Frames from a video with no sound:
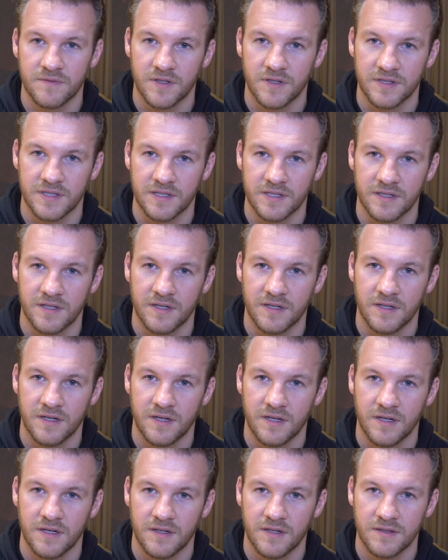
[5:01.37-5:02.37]
I think that
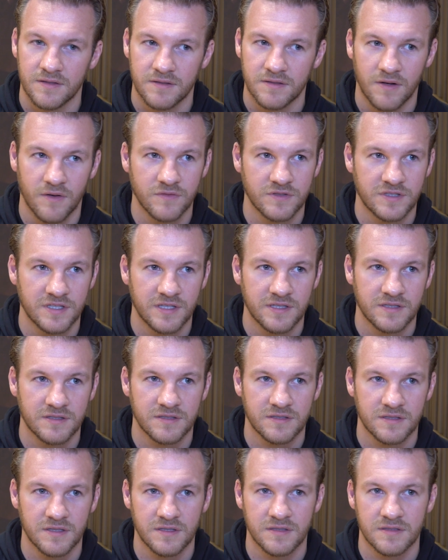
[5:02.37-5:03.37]
uh, obviously
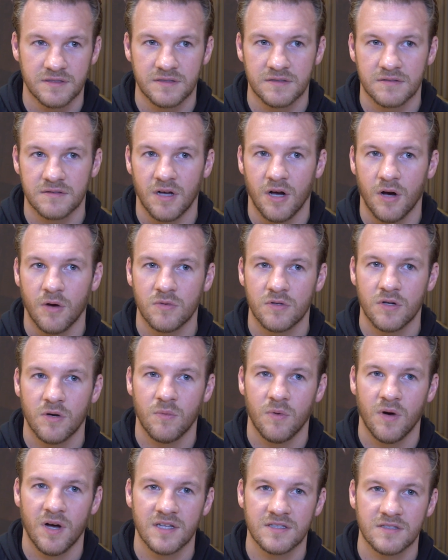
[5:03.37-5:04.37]
he's, he's, older,
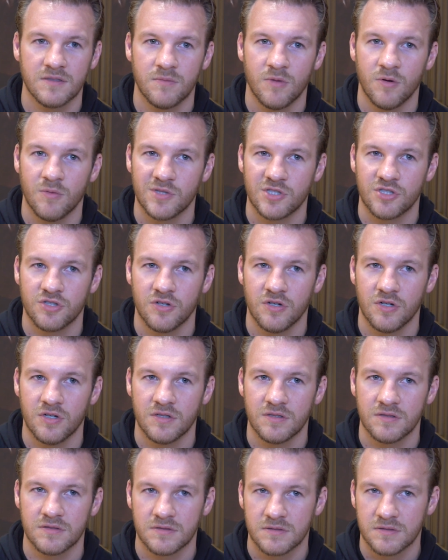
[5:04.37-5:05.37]
wiser, more
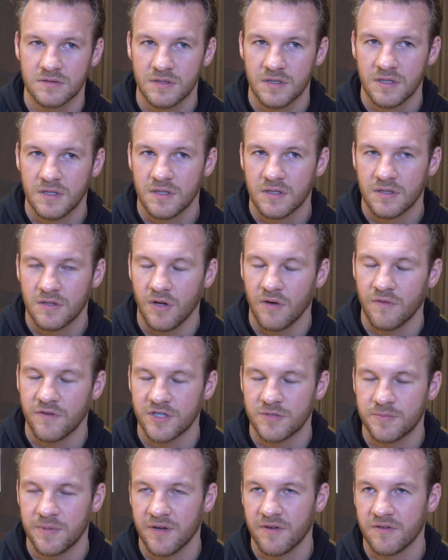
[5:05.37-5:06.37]
mature. A lot of
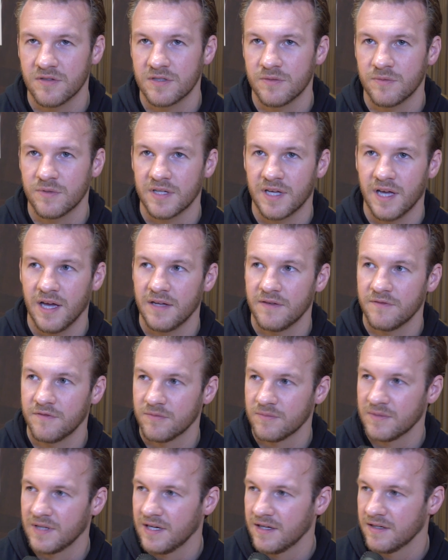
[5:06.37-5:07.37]
experience he would have gained
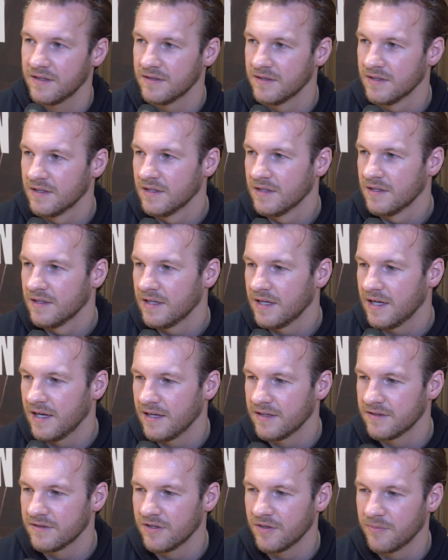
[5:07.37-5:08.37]
from that,
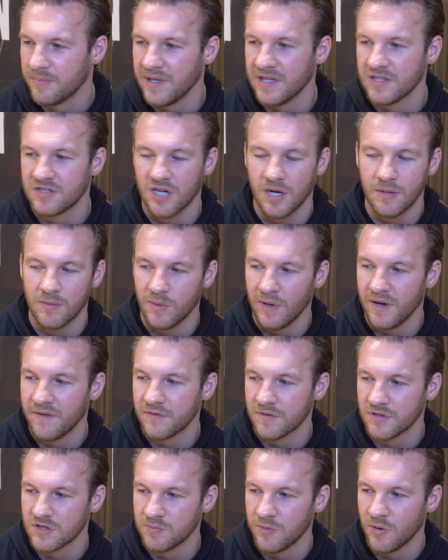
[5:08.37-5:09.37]
and a bit of time away
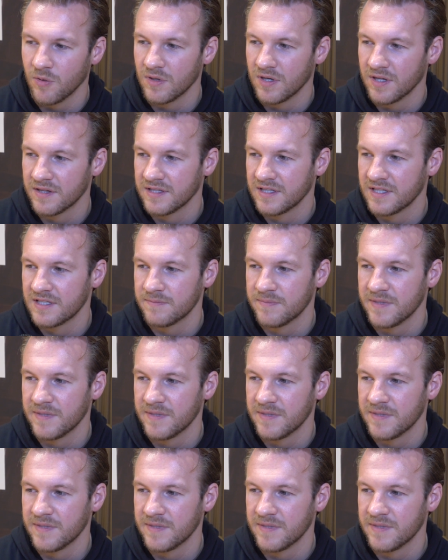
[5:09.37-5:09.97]
from the sport. And I think he's